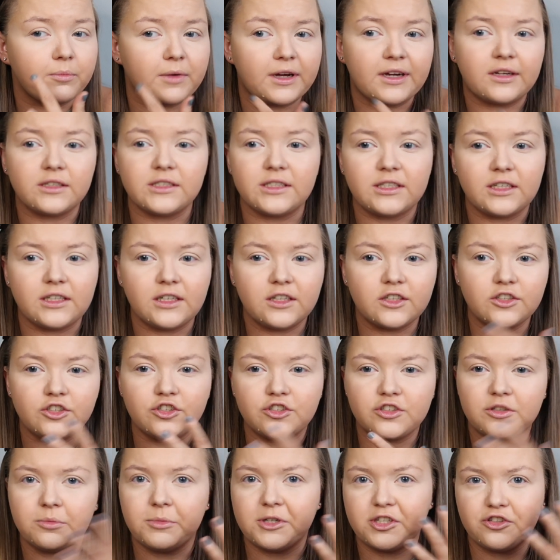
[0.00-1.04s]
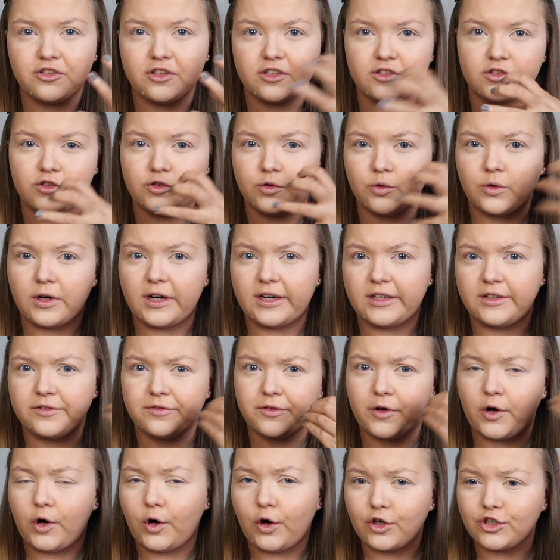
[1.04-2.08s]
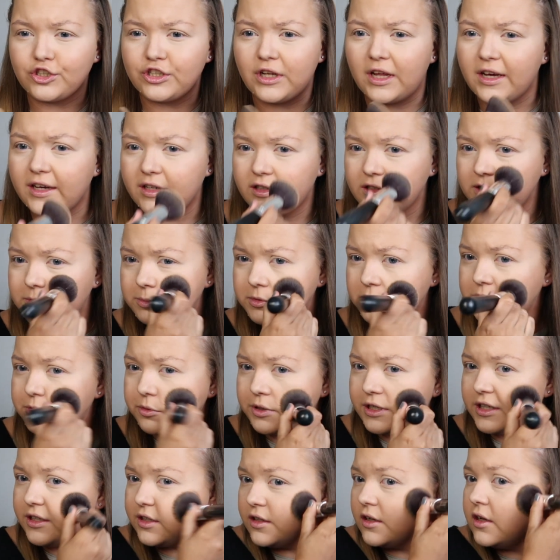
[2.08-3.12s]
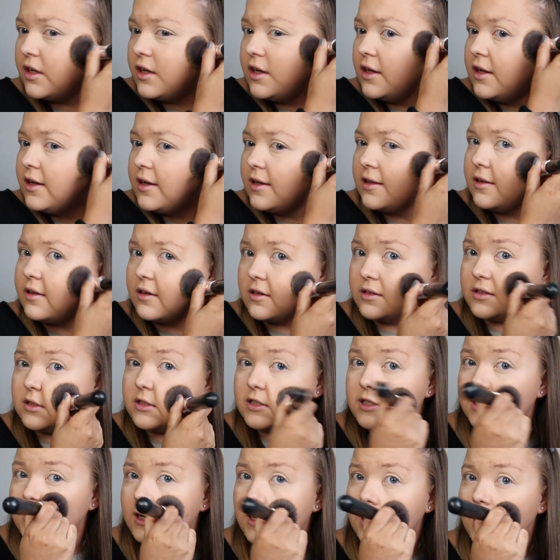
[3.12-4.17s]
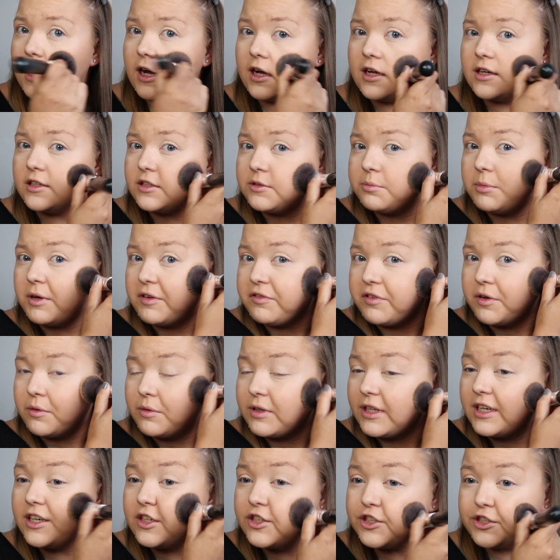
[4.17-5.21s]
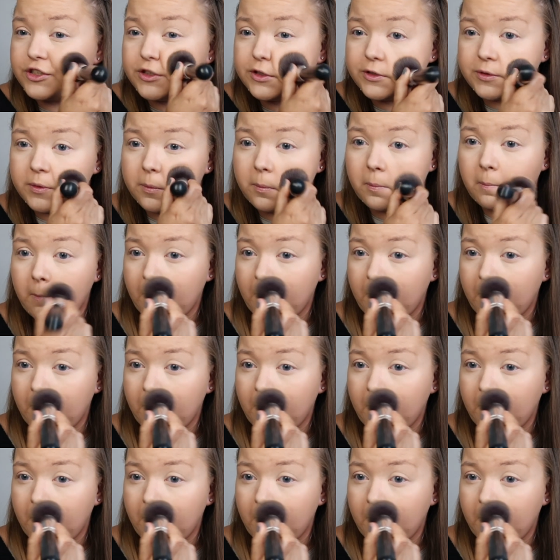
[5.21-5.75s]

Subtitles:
my concealer, just to make sure there's no kind of harsh lines between the concealer and my foundation.